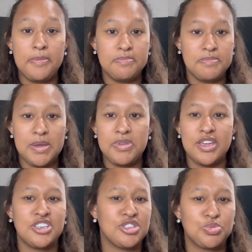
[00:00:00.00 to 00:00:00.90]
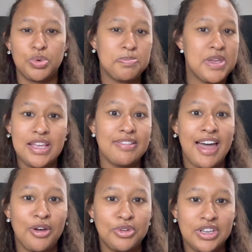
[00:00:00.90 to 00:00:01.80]
Maybe they just were being
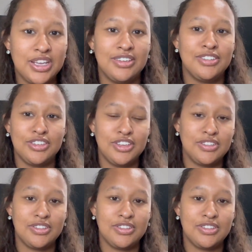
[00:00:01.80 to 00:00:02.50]
loud and